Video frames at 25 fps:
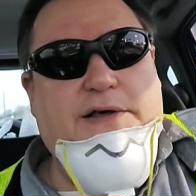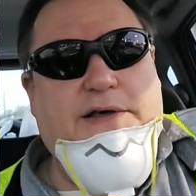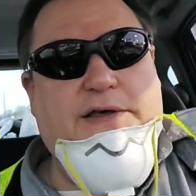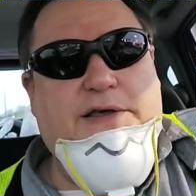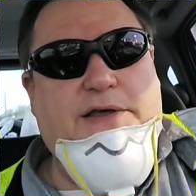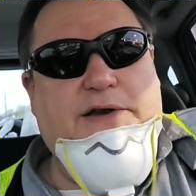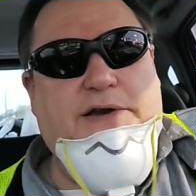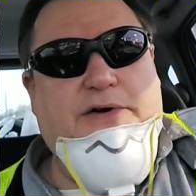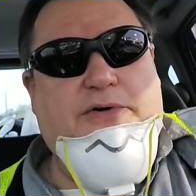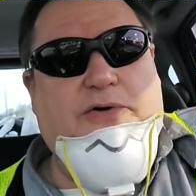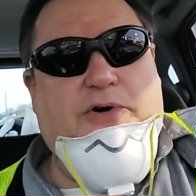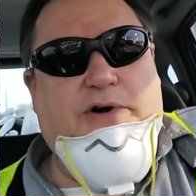
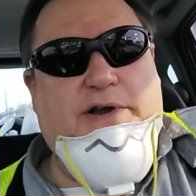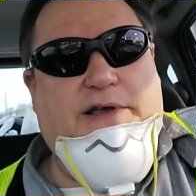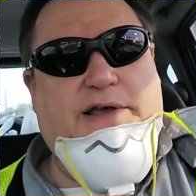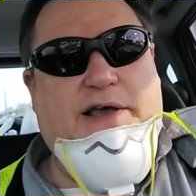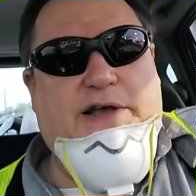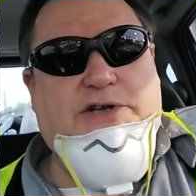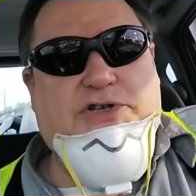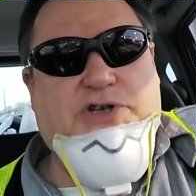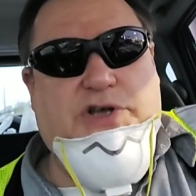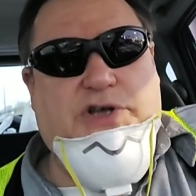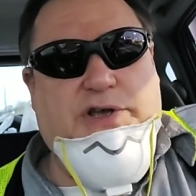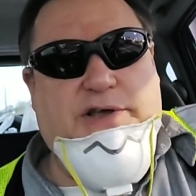or
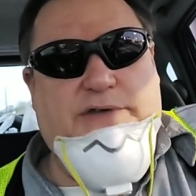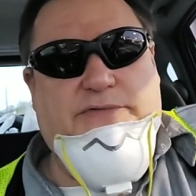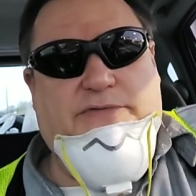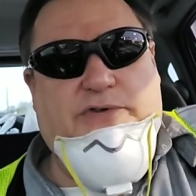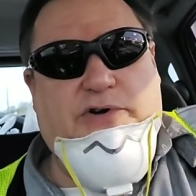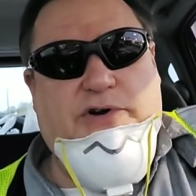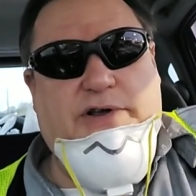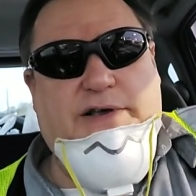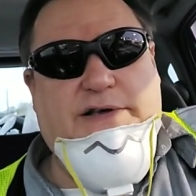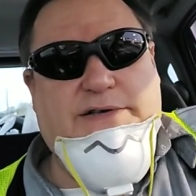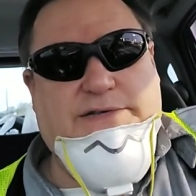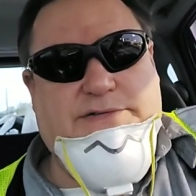catching it
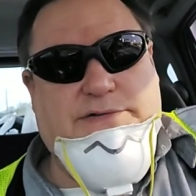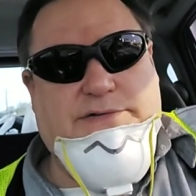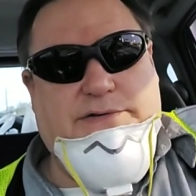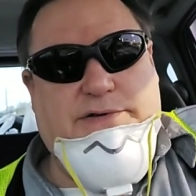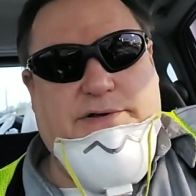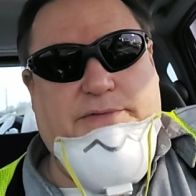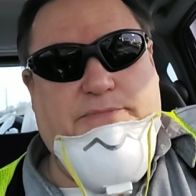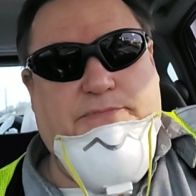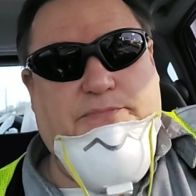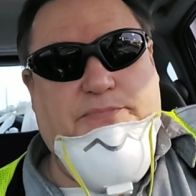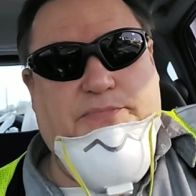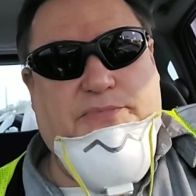very easily.
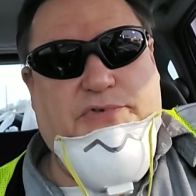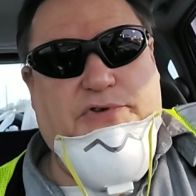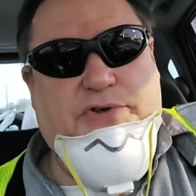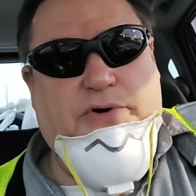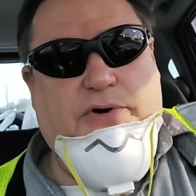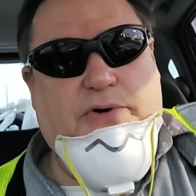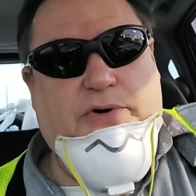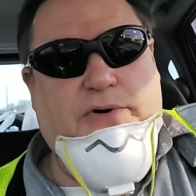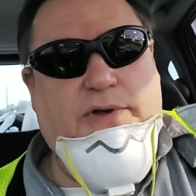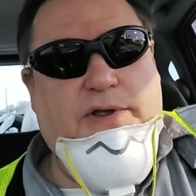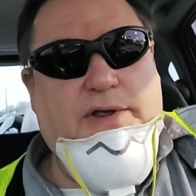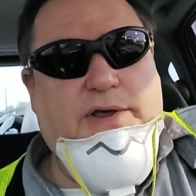
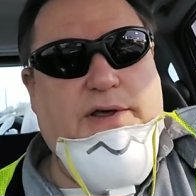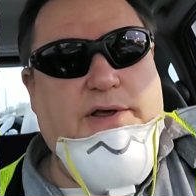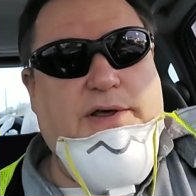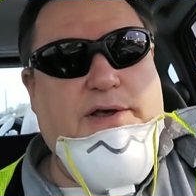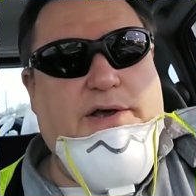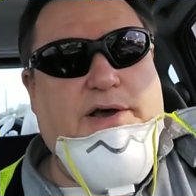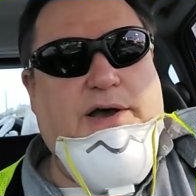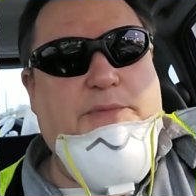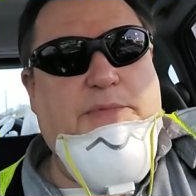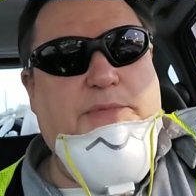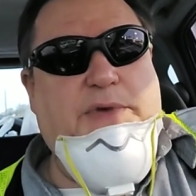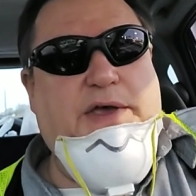So,
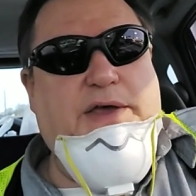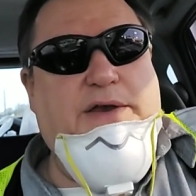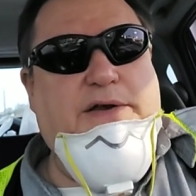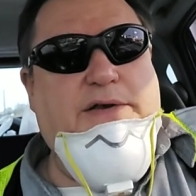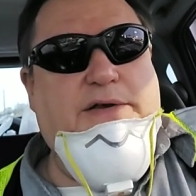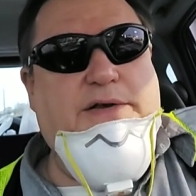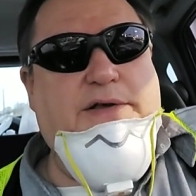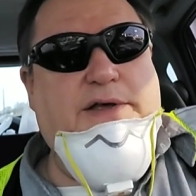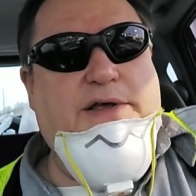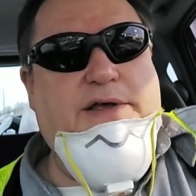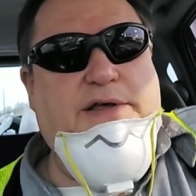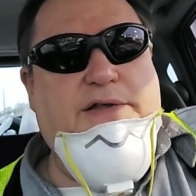I
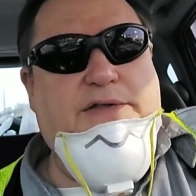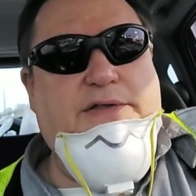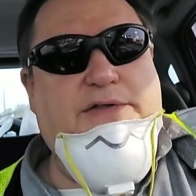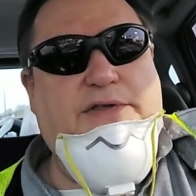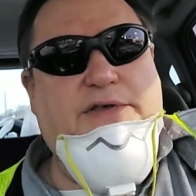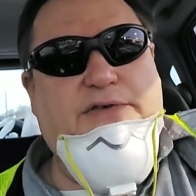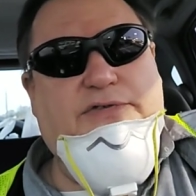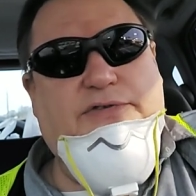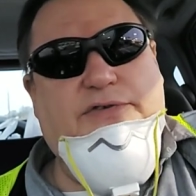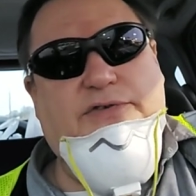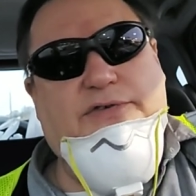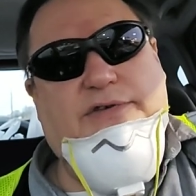mean,
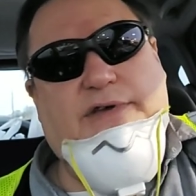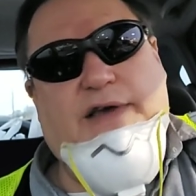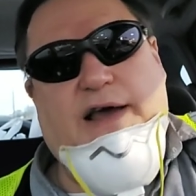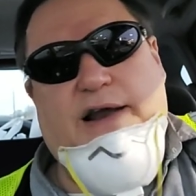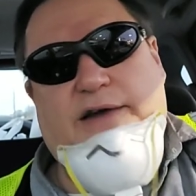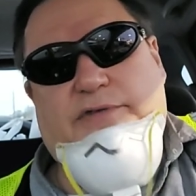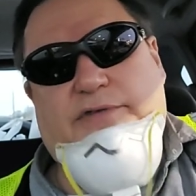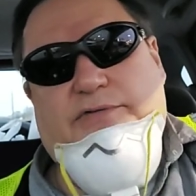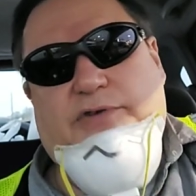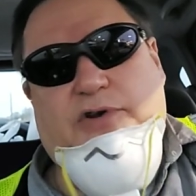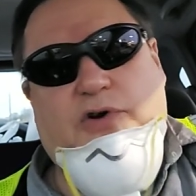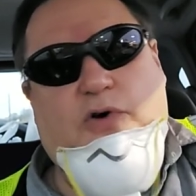this is kind
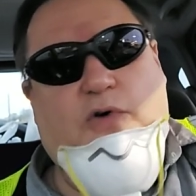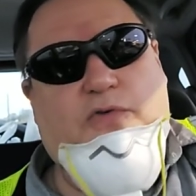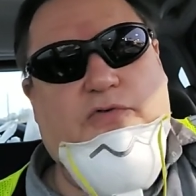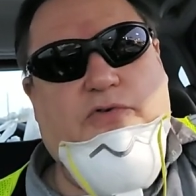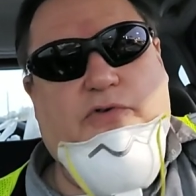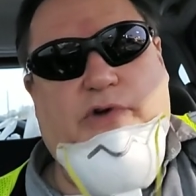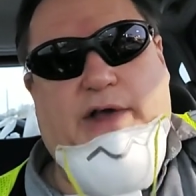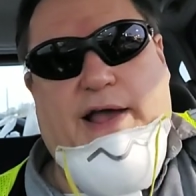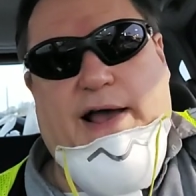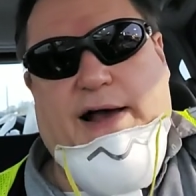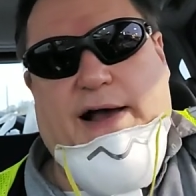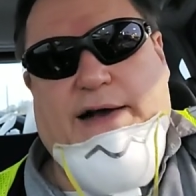of an
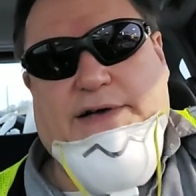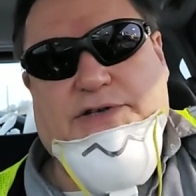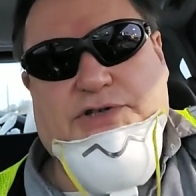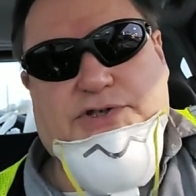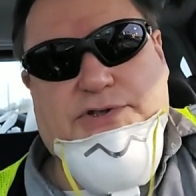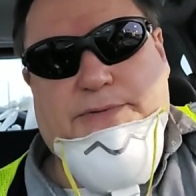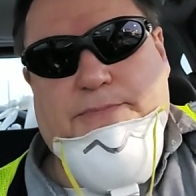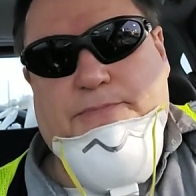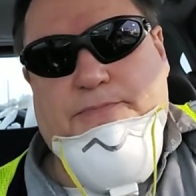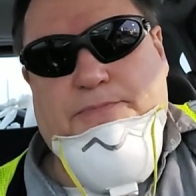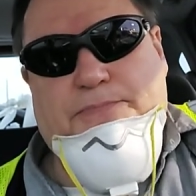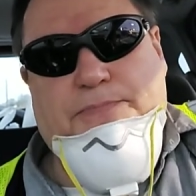
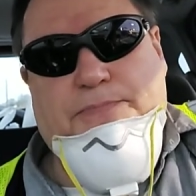overreaction.